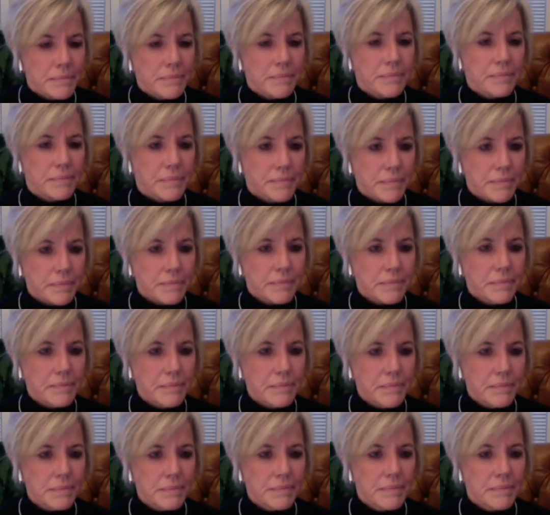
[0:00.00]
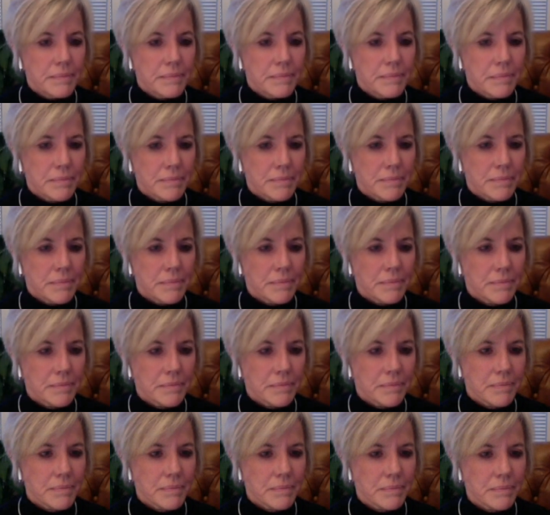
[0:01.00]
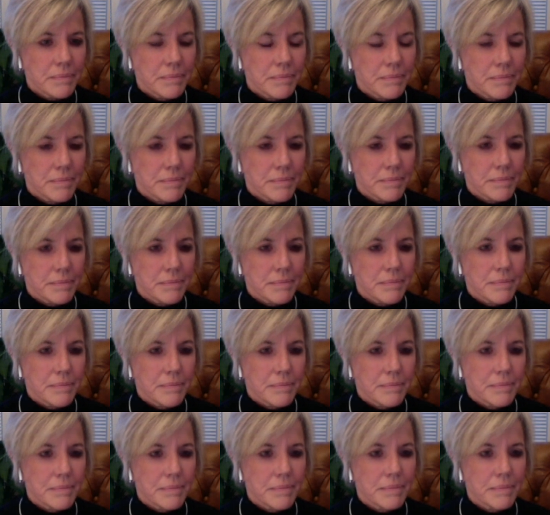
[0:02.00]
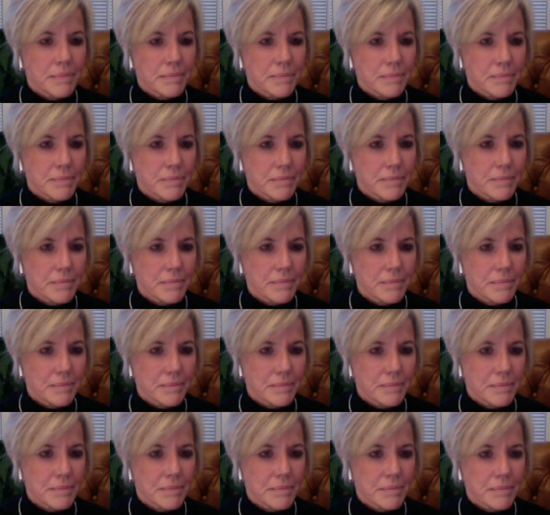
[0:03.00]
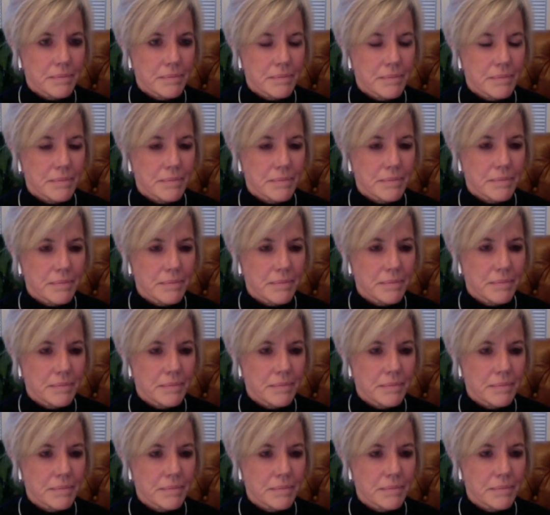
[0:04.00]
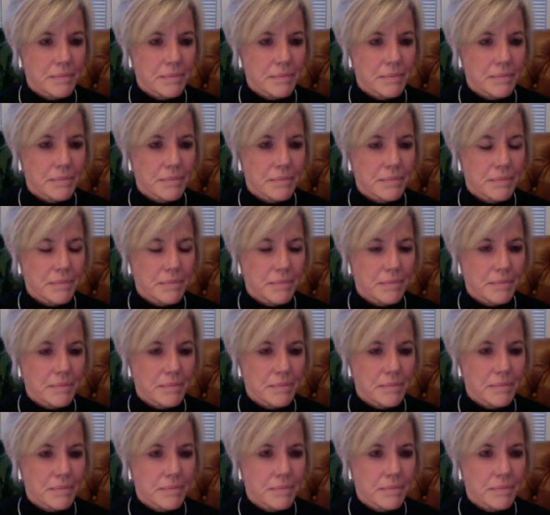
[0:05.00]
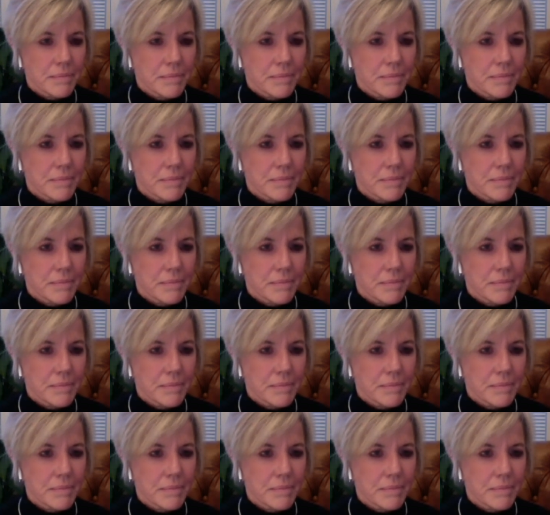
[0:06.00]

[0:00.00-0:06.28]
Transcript: (not speaking)